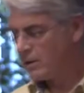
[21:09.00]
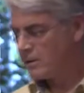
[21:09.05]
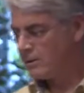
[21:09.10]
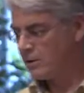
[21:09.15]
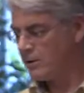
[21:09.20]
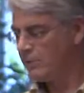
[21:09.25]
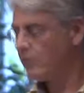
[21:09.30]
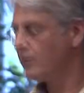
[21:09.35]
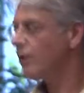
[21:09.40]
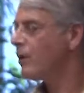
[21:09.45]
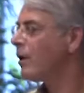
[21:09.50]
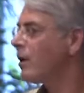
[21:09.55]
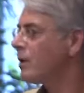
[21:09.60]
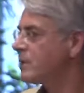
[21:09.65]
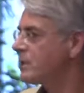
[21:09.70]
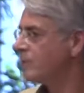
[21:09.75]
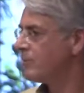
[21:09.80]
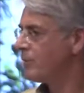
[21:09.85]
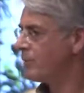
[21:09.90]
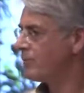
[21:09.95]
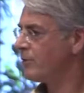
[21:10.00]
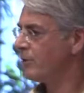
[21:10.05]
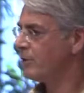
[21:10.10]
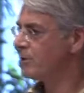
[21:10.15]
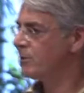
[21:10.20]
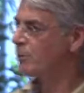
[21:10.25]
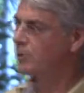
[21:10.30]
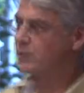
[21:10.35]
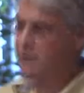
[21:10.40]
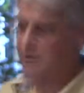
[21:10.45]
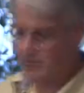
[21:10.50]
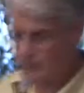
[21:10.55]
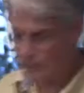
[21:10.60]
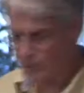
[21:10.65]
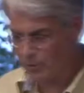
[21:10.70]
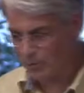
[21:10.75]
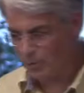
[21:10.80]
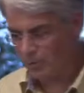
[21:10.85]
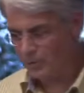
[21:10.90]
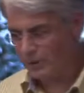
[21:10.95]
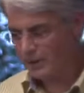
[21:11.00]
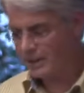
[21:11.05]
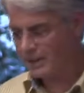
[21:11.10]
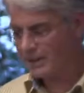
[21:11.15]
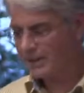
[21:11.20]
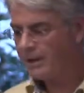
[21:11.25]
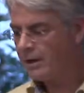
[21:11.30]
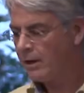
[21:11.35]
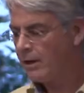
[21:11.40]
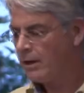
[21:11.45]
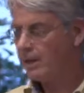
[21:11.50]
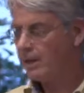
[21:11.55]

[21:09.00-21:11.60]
So there are lots of different sources of immobility,